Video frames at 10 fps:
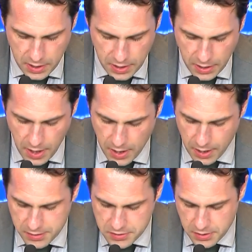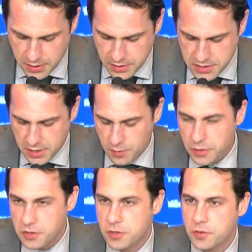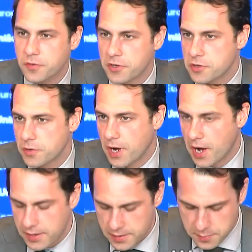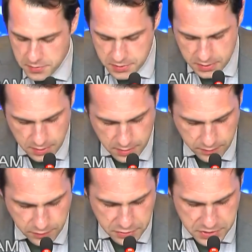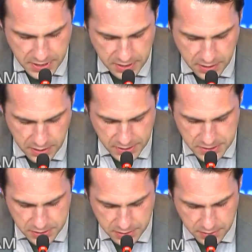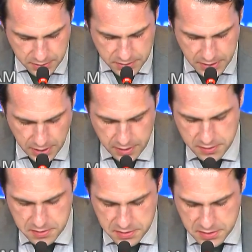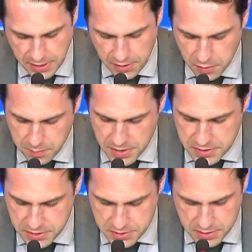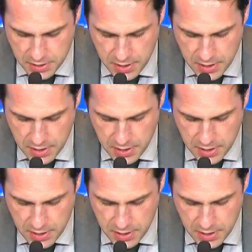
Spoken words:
The highlights on our agenda were two fishery items. First, data collection, and second, the technical measures.